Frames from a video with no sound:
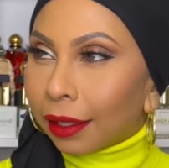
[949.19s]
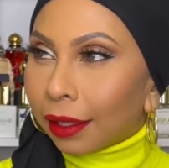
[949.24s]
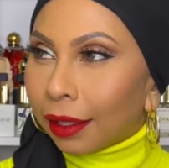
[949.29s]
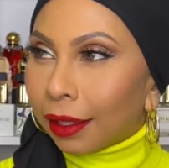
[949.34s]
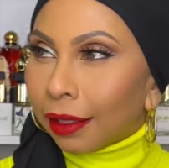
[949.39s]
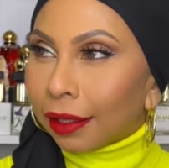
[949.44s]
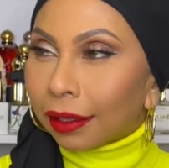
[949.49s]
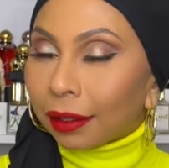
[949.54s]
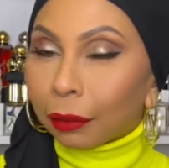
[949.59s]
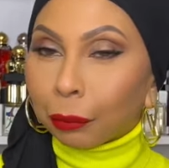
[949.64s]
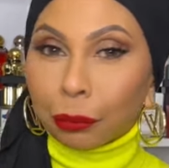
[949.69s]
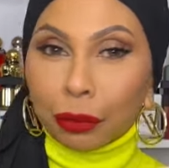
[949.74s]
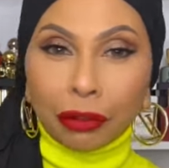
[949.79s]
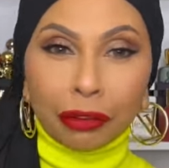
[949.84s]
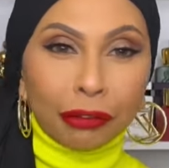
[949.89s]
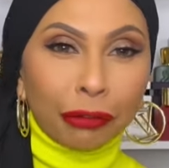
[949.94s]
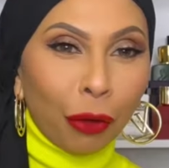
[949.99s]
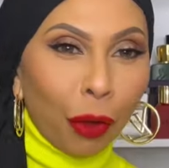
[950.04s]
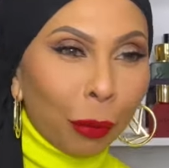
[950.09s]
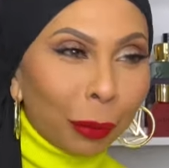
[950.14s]
in
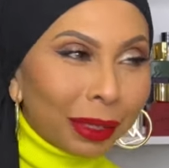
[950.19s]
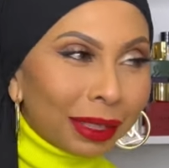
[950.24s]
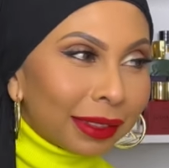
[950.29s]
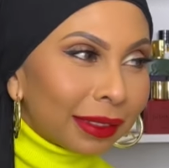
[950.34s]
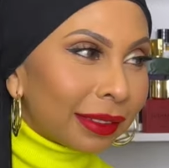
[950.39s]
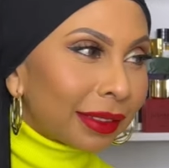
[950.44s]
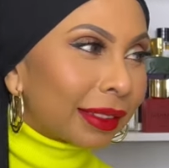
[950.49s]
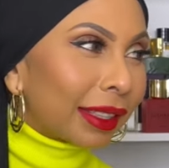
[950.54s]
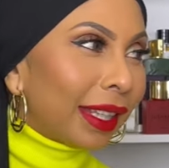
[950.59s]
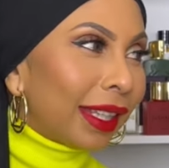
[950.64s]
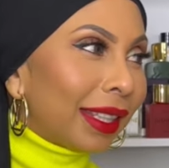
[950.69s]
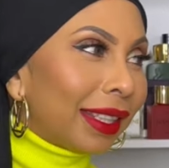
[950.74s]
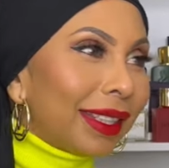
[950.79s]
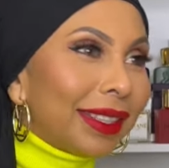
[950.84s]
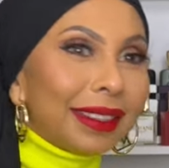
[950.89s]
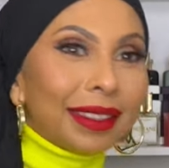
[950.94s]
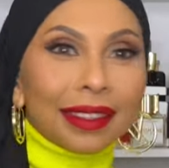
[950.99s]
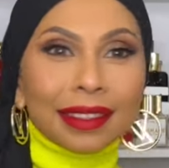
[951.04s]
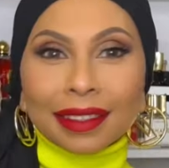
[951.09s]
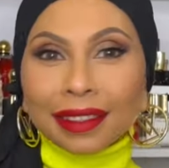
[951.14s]
performance,
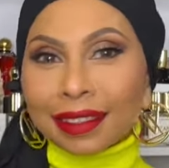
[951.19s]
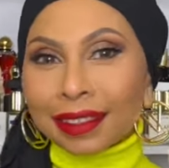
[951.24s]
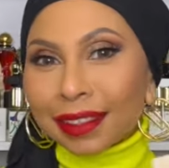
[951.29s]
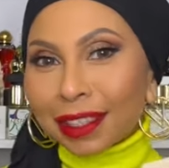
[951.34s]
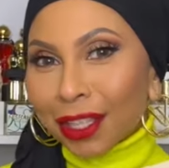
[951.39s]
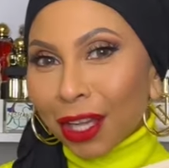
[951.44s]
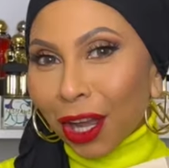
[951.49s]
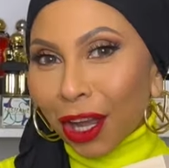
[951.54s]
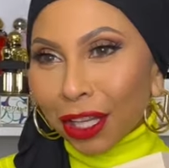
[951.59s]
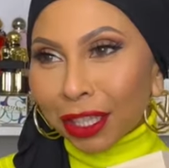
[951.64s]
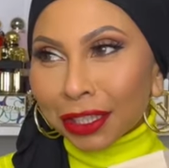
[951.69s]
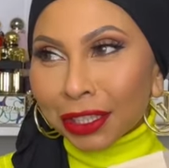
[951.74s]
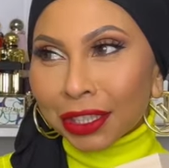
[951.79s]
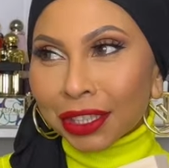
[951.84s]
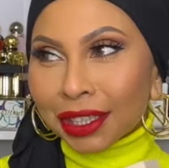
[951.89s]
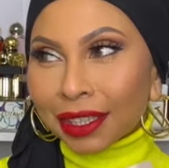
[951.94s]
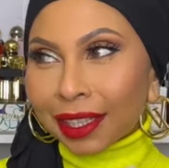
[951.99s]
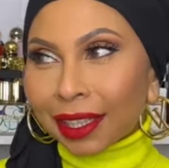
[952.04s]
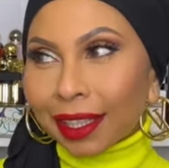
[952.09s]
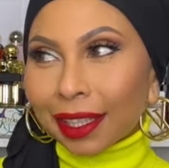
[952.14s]
in
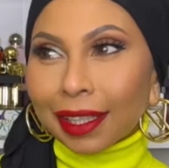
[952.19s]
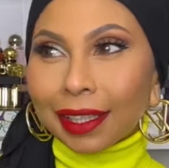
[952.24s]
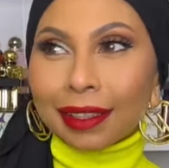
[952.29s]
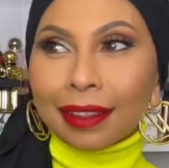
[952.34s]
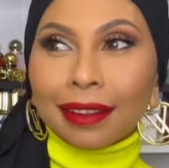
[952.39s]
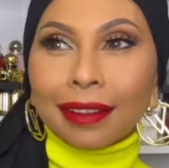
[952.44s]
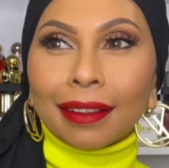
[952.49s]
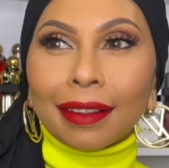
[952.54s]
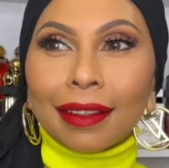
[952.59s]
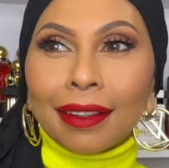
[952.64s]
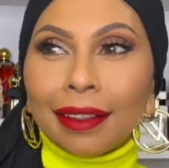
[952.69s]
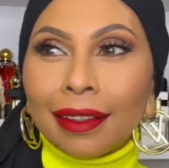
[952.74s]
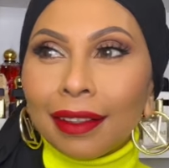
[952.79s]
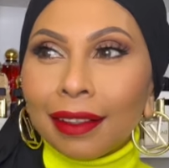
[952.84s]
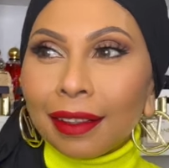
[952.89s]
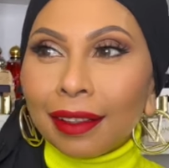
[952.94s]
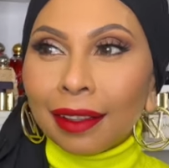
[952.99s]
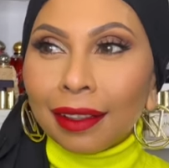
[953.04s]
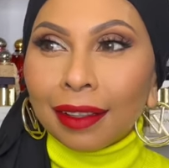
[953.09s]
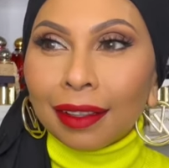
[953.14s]
sillage, in
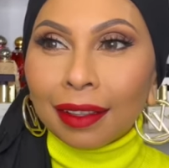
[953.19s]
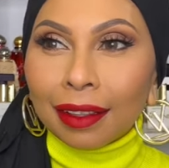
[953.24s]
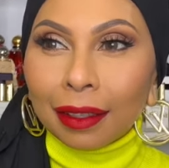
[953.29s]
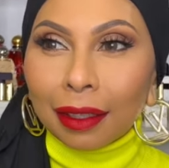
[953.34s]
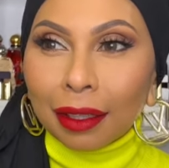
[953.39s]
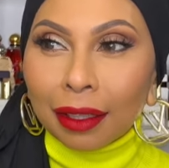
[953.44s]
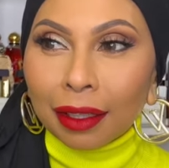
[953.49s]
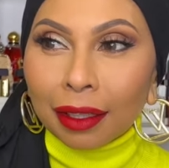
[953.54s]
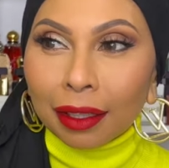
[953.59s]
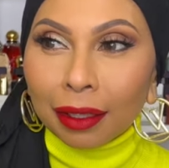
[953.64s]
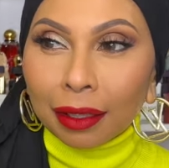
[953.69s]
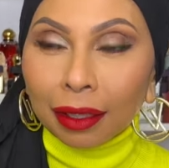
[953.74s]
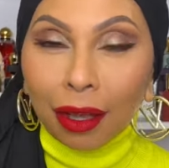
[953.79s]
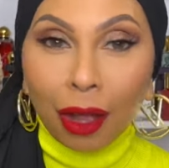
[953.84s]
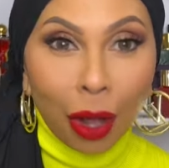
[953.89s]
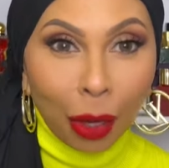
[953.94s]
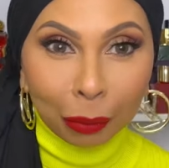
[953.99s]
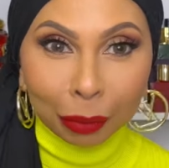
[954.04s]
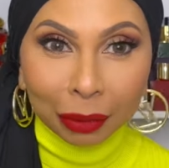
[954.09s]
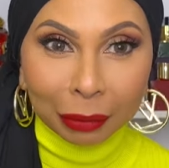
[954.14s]

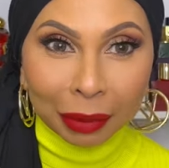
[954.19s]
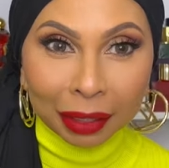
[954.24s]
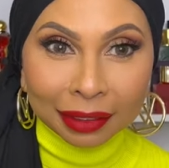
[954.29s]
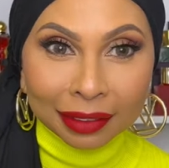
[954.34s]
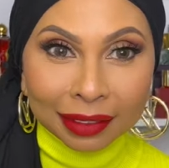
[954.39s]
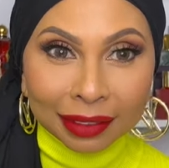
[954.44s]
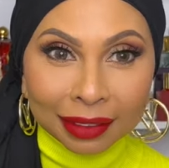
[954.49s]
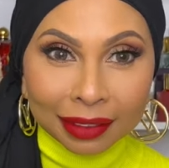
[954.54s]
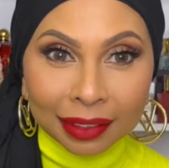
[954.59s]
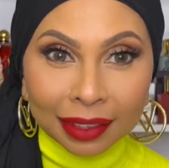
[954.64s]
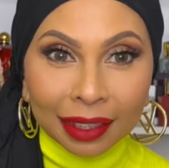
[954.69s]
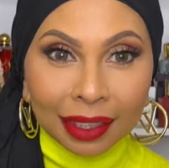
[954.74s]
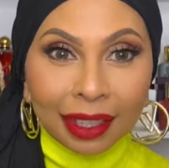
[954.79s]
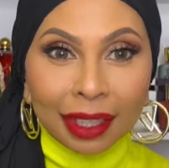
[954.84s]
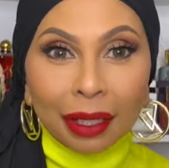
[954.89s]
compliments.